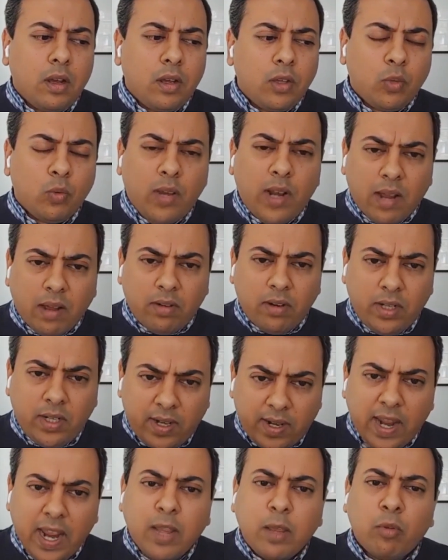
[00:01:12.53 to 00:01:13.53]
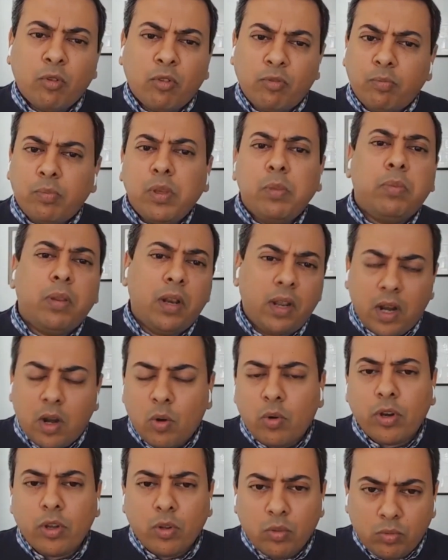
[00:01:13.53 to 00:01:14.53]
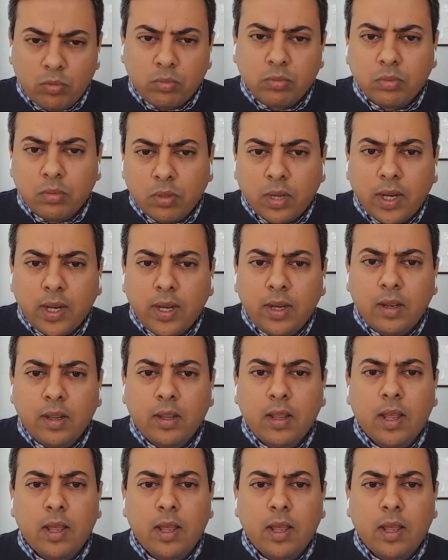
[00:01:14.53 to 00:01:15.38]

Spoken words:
You will have a tribe of people around you, right?